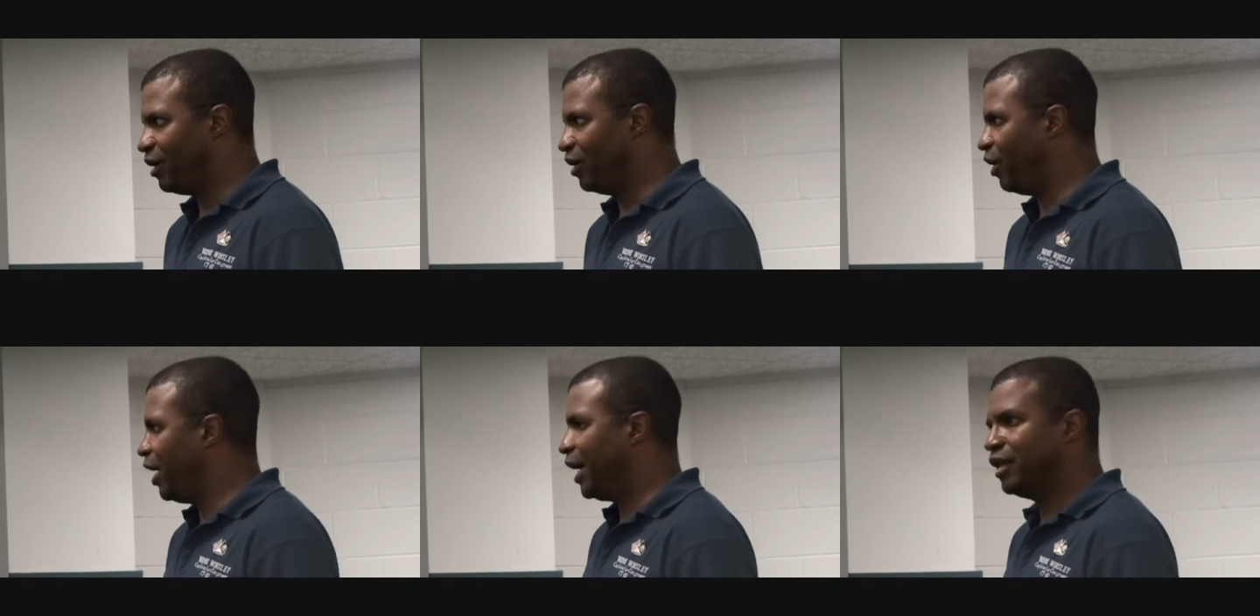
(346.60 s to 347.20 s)
You
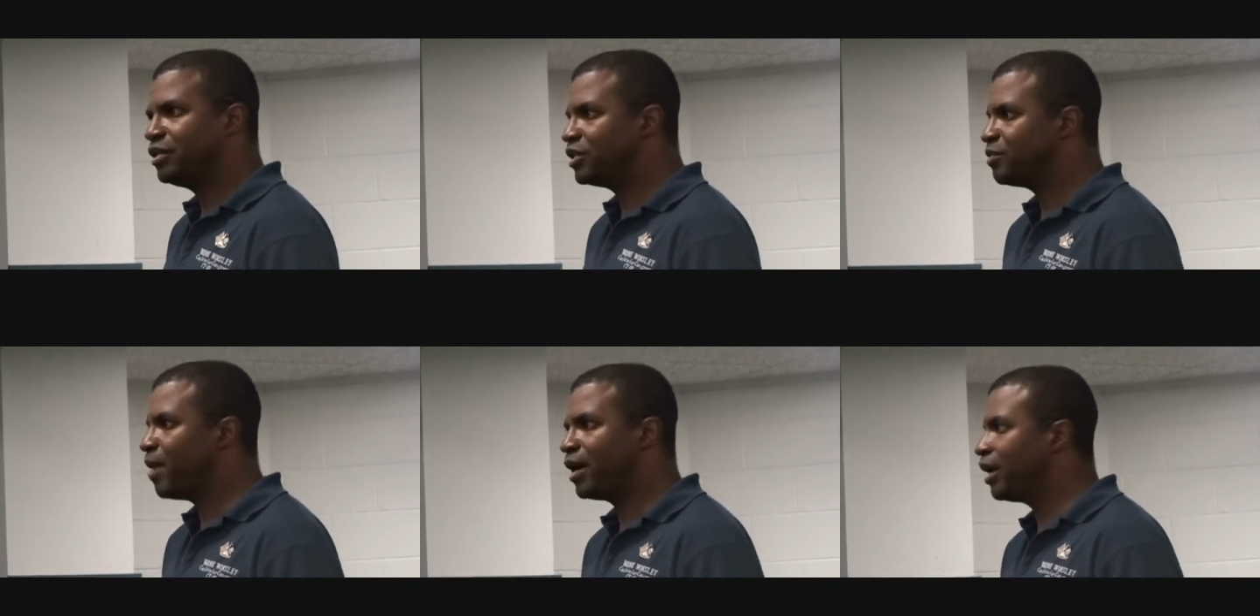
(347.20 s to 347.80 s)
know, and it
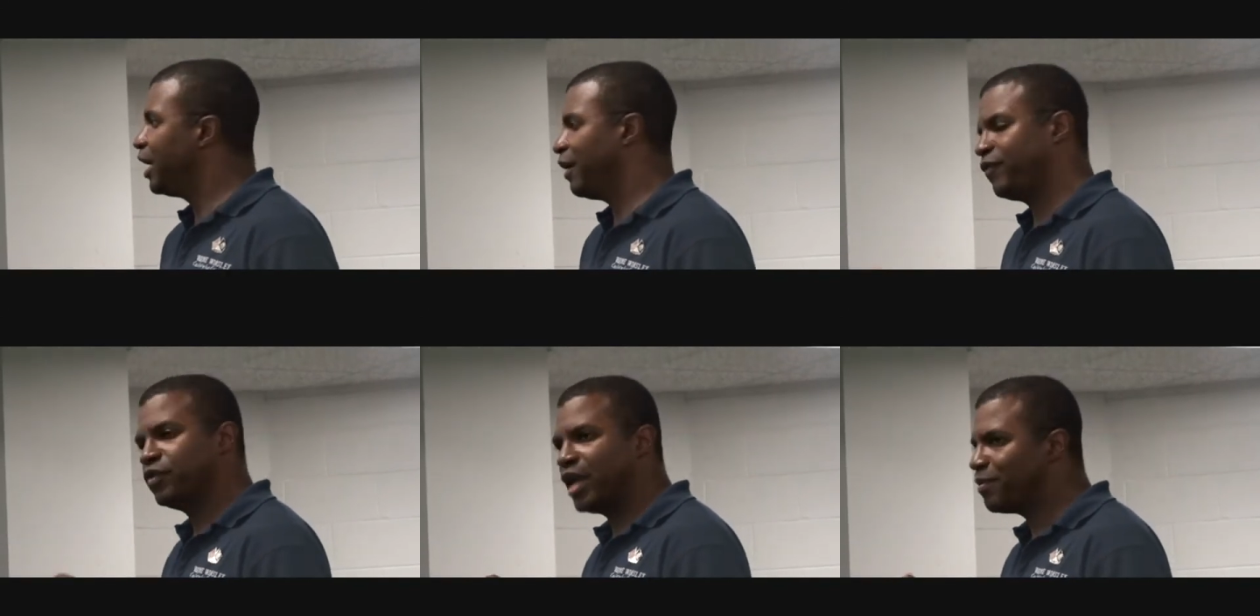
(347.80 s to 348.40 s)
doesn't matter
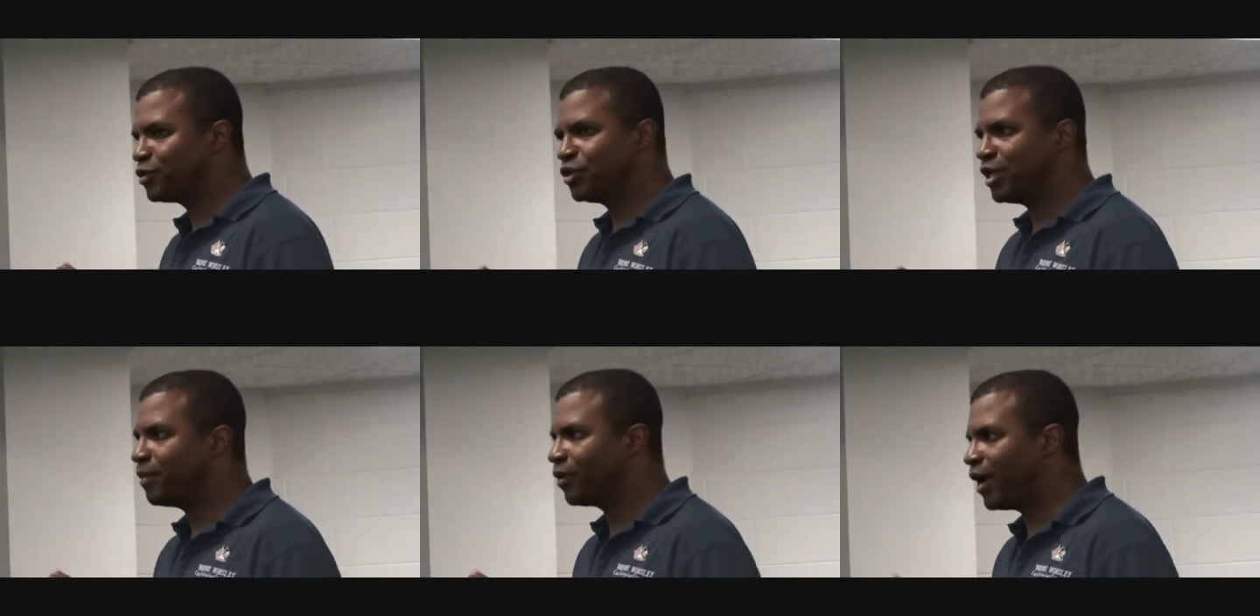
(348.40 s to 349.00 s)
if your neighbor's a
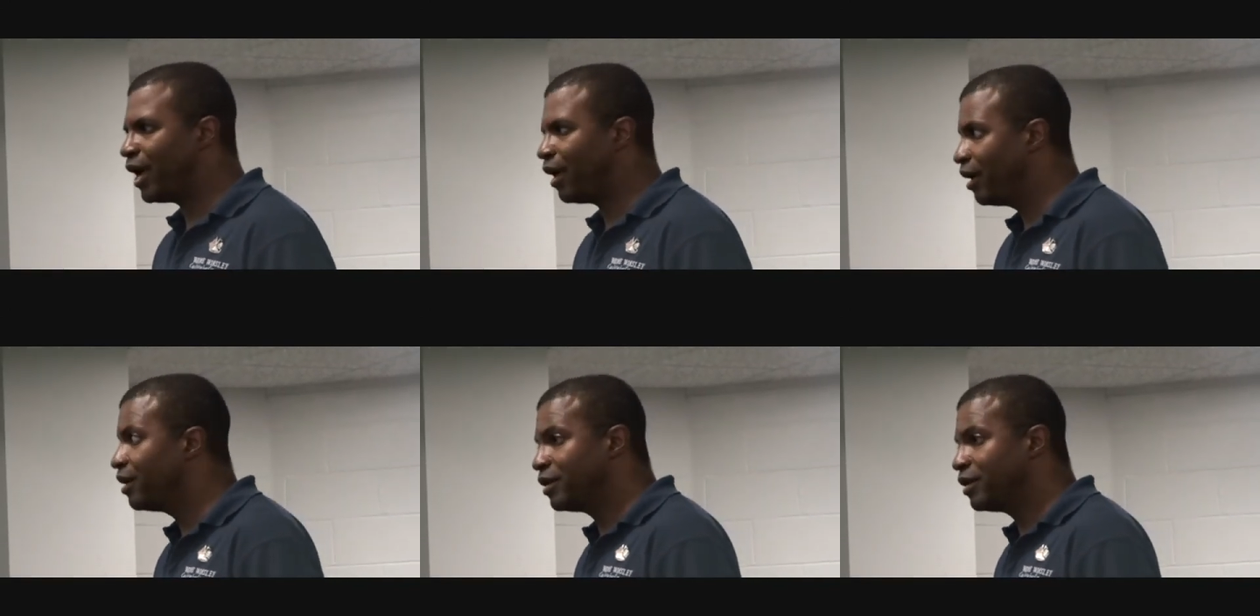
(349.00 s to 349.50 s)
Democrat.